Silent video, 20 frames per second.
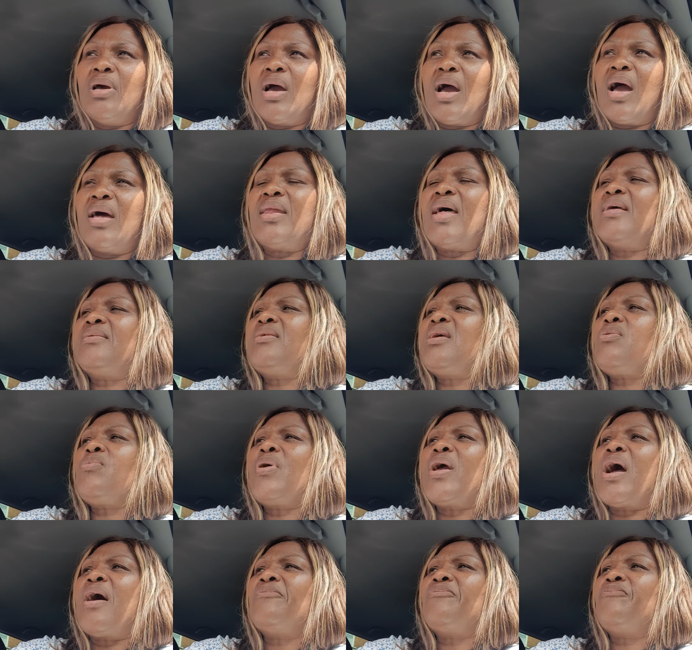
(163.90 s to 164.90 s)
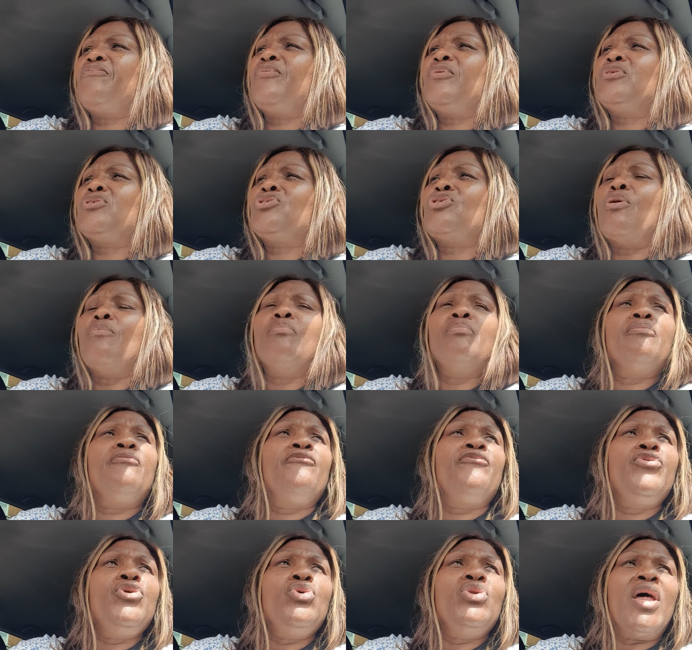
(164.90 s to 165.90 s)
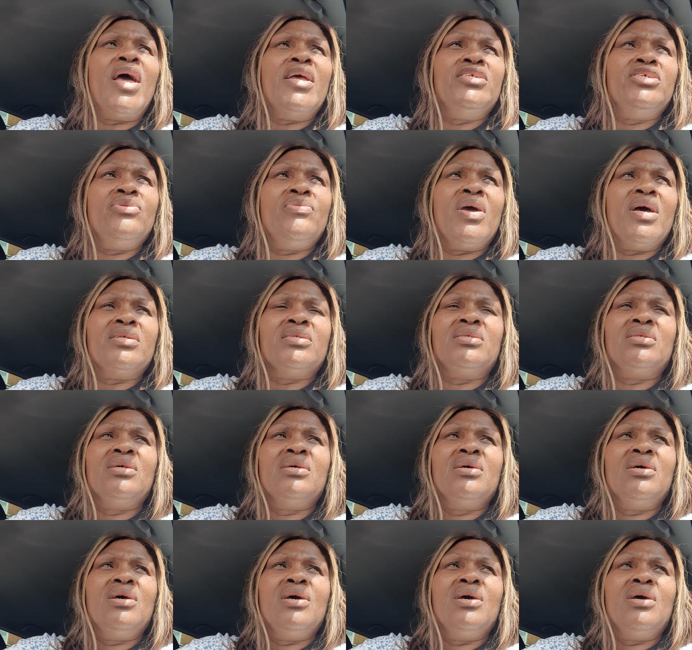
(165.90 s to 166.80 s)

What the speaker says: And I think we have some few Nigerians,